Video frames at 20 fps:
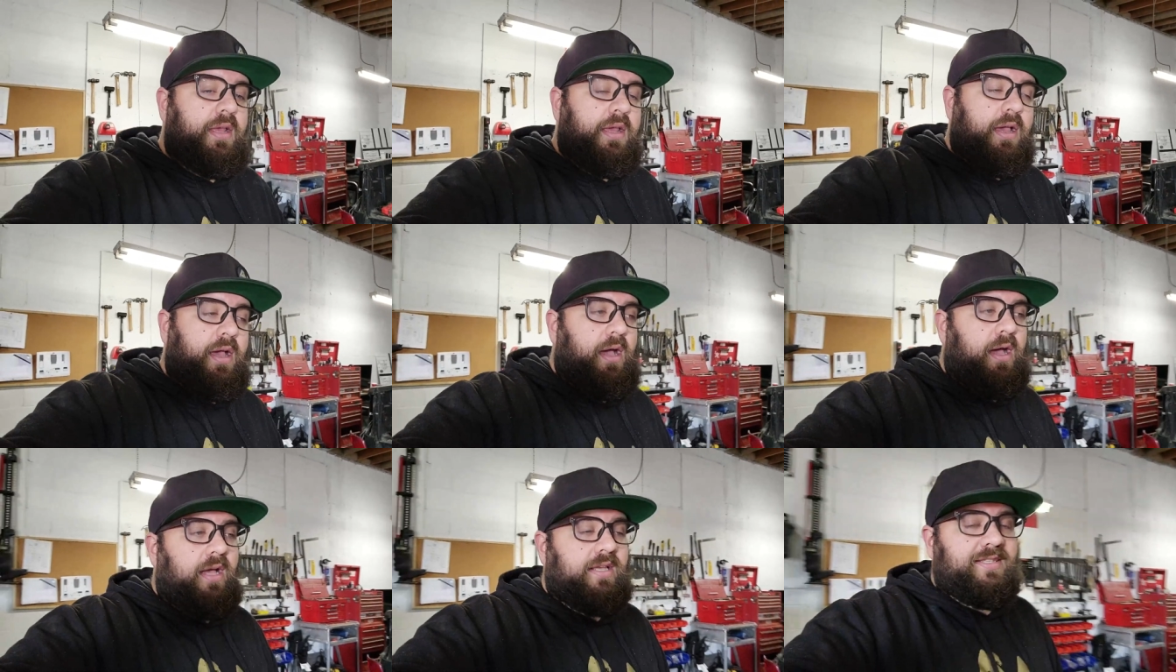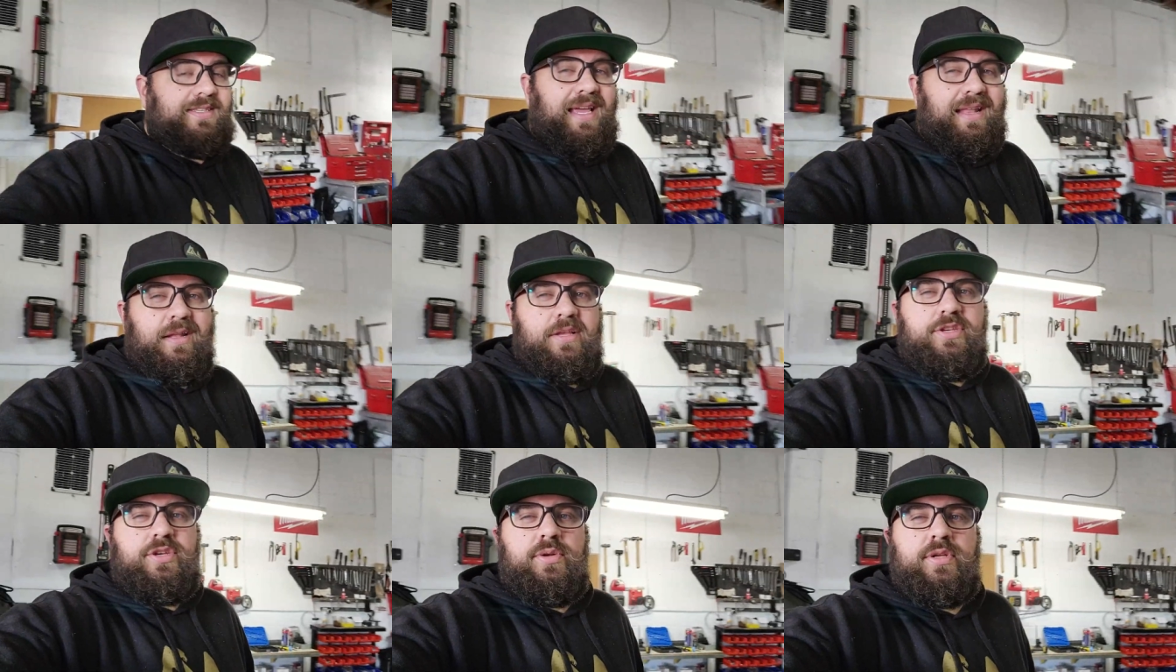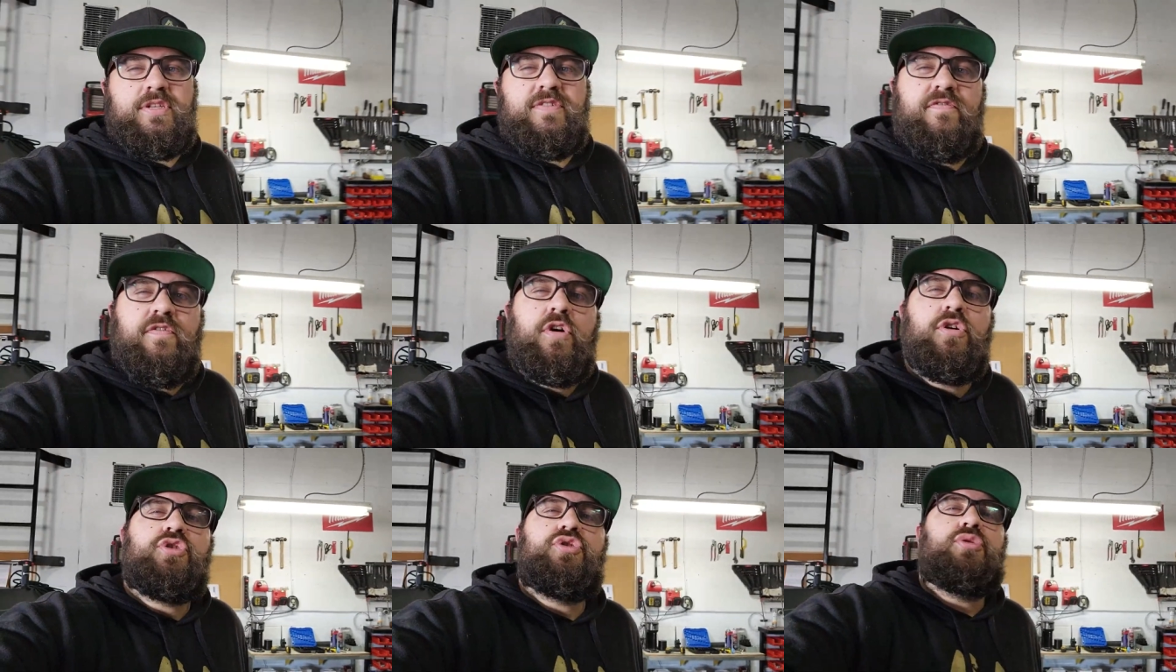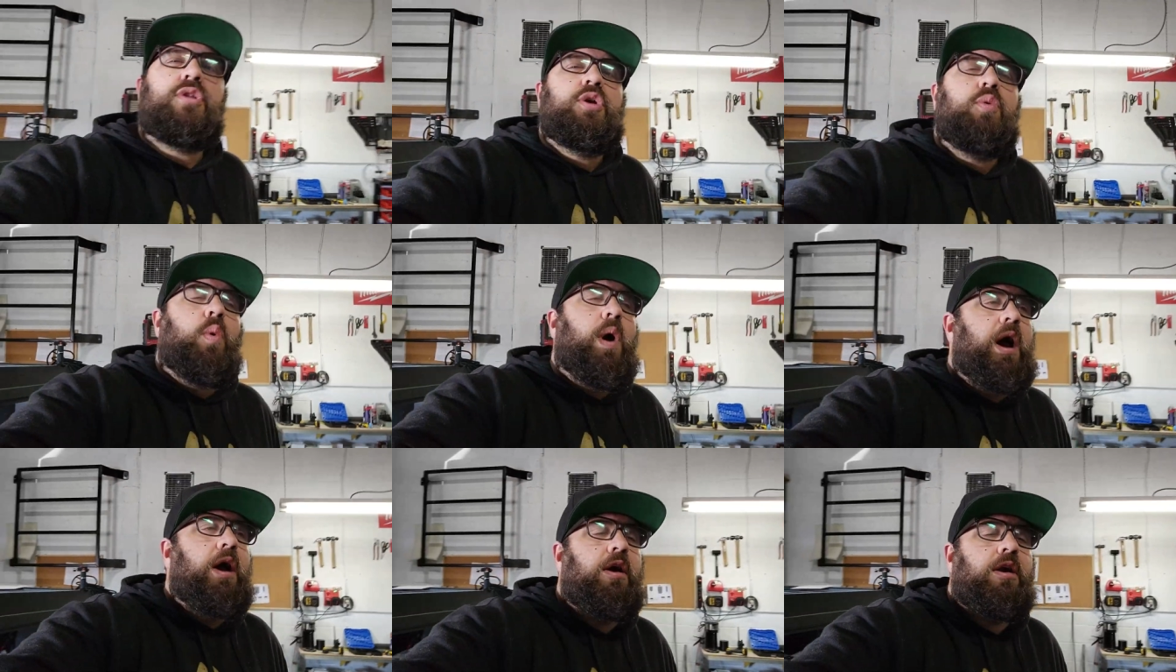Uh, Sandy's unit is virtually
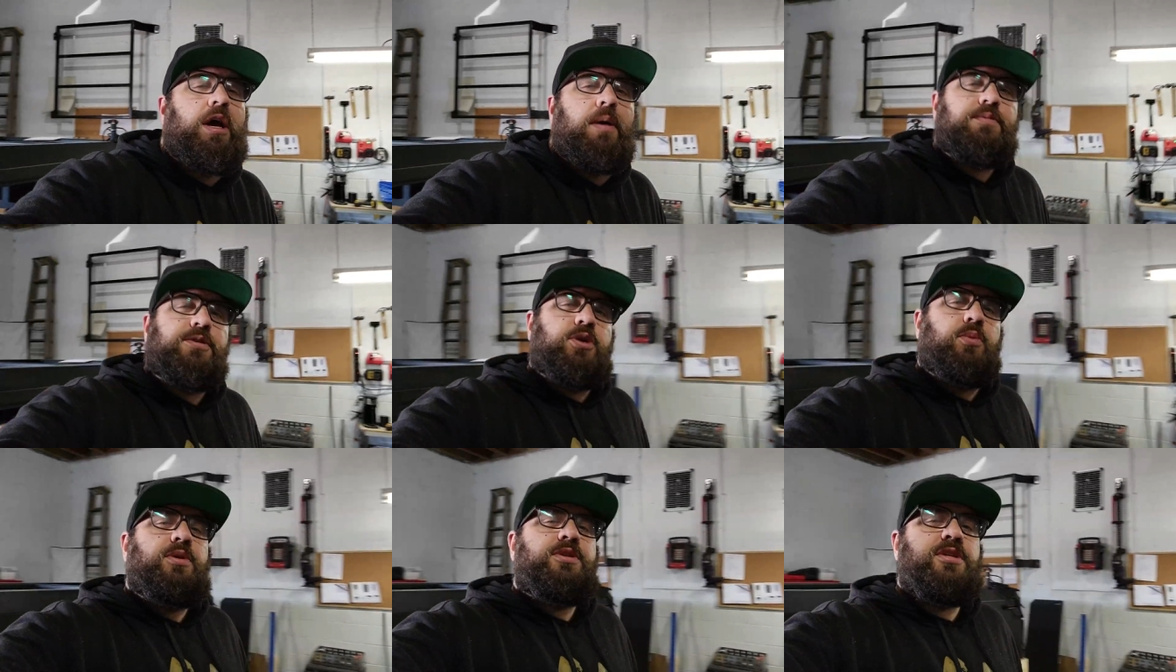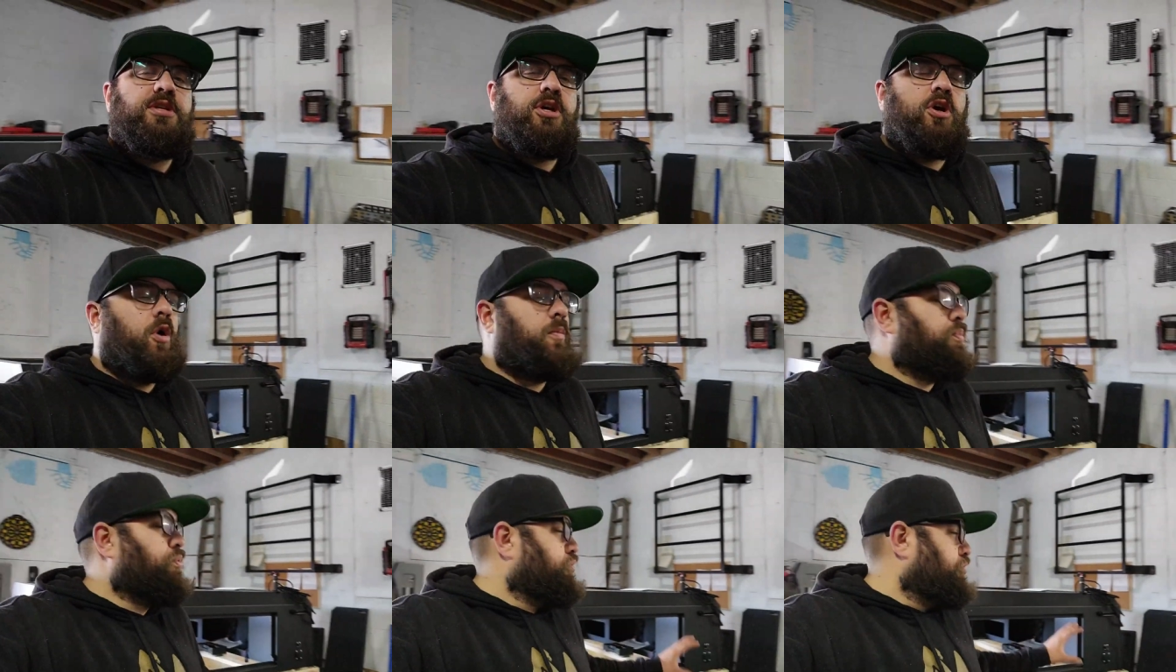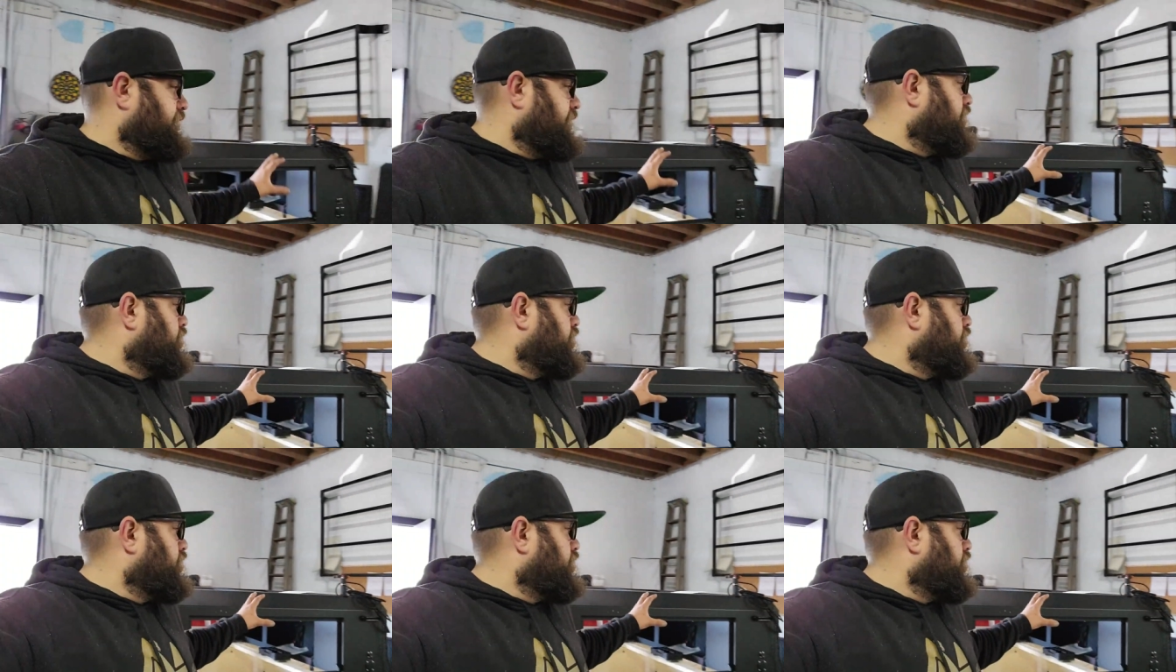wired up, so it's going to go pretty